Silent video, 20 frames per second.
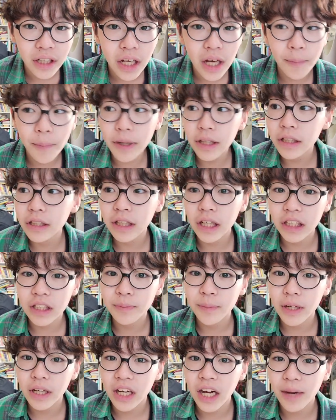About the
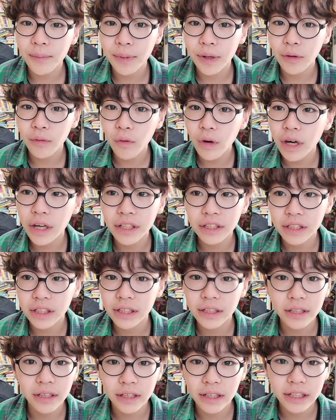Dance Macabre, what is
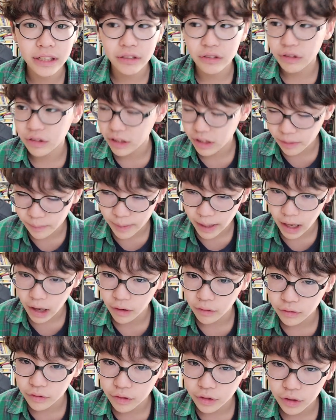it literally
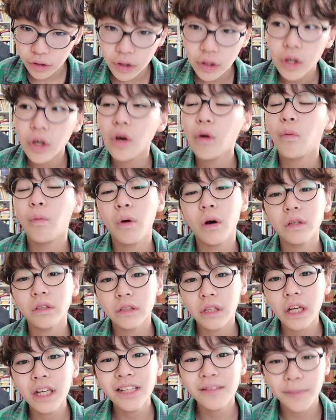about? Well, the
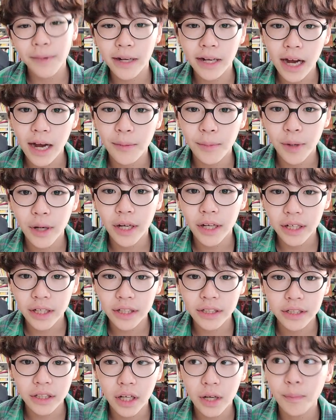Dance Macabre
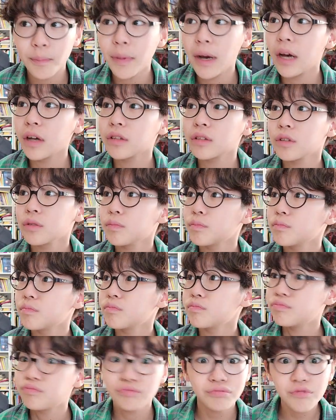is about
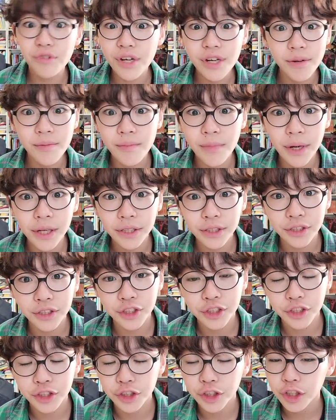pretty
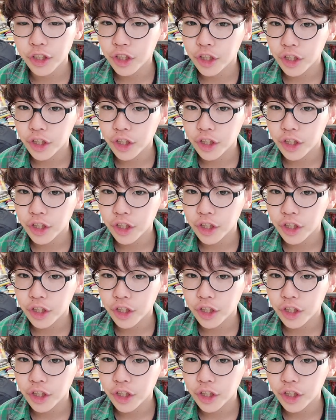much